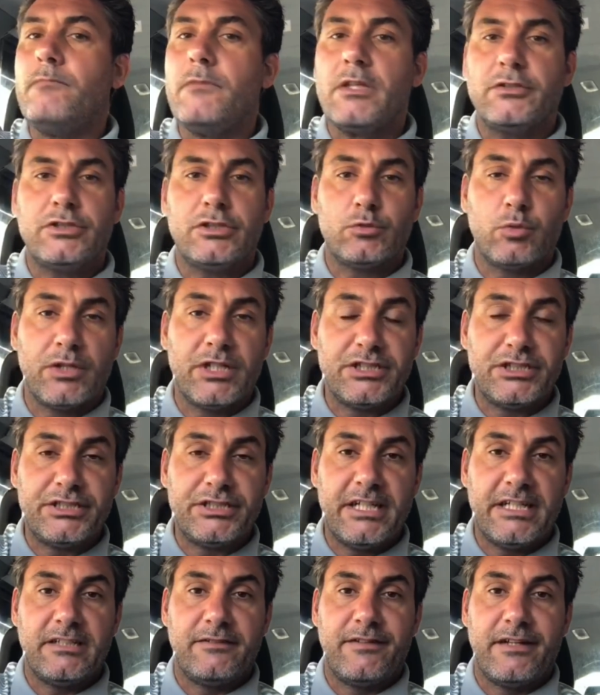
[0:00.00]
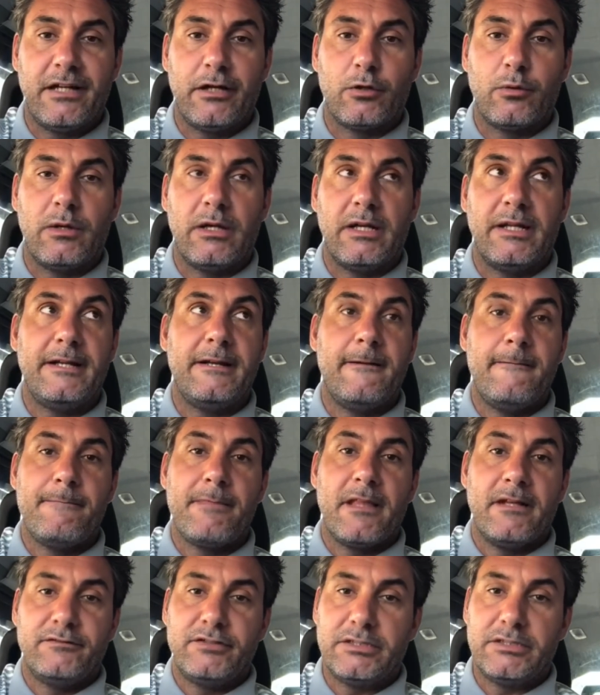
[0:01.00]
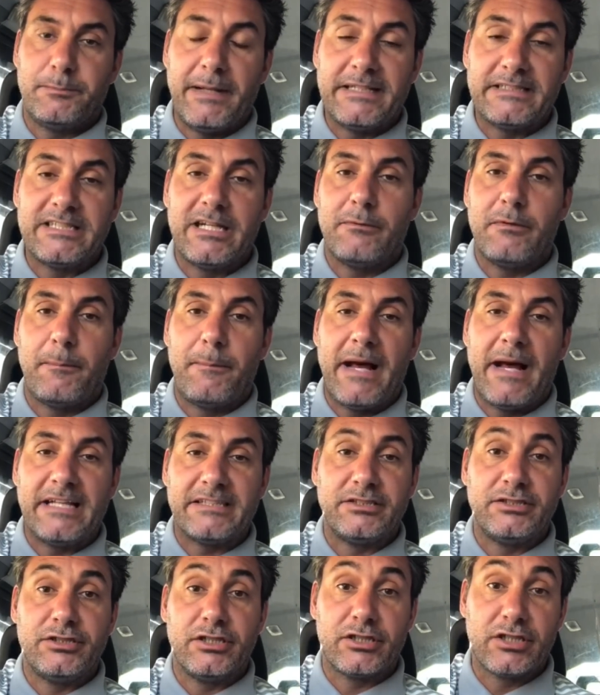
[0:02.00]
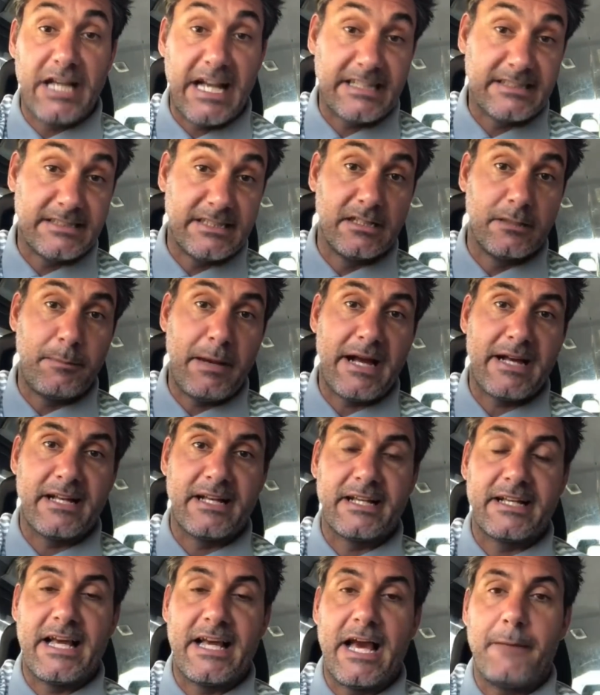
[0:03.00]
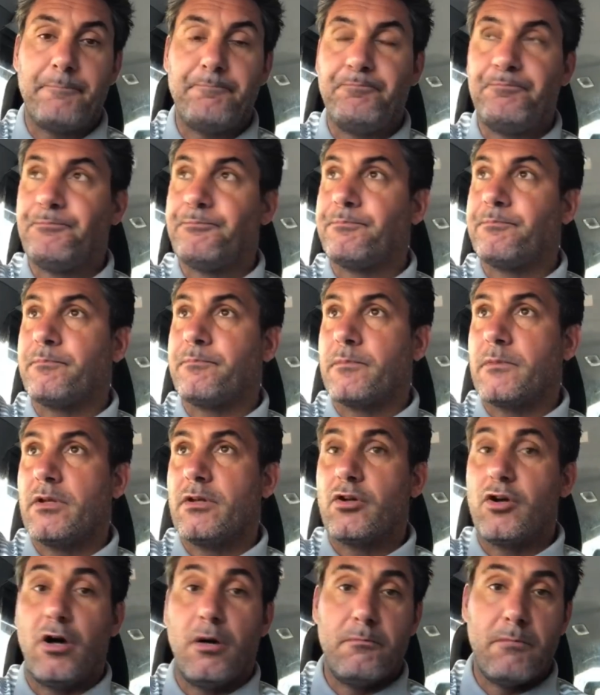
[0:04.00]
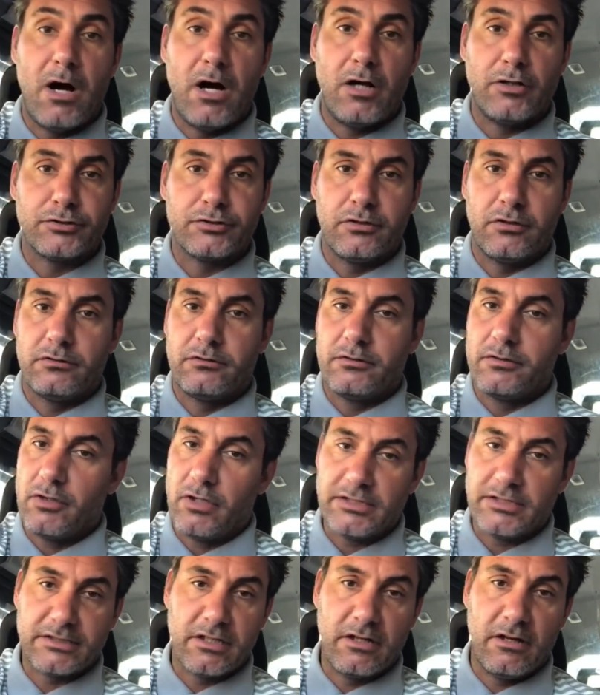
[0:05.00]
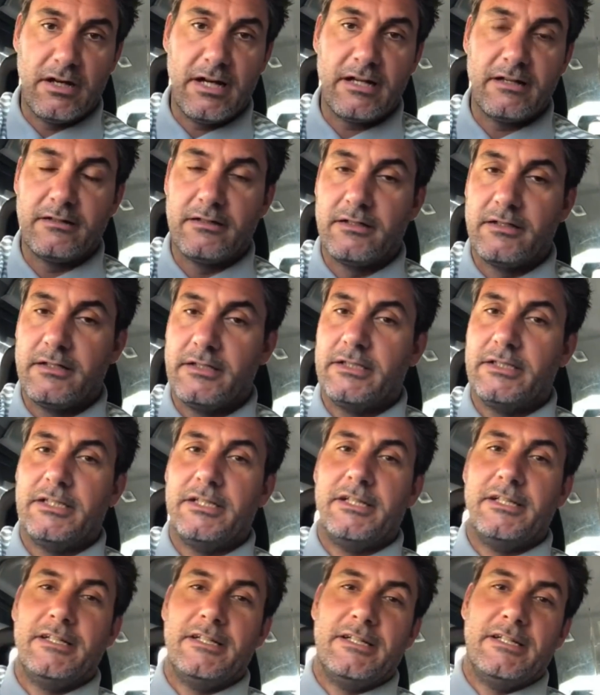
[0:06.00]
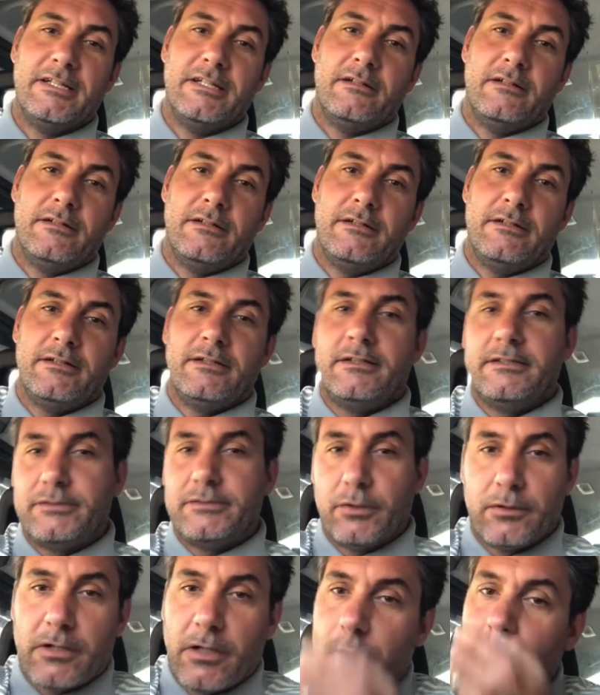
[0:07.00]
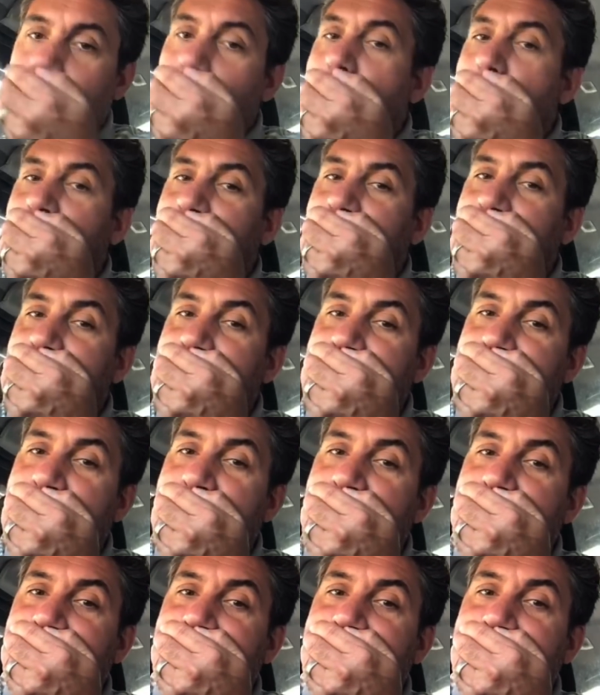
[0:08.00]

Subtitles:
I just wanted to share this video quickly. Just picked up a passenger, gets in the back of the cab, got a mask on. Nice guy. He sort of goes, oh, can you take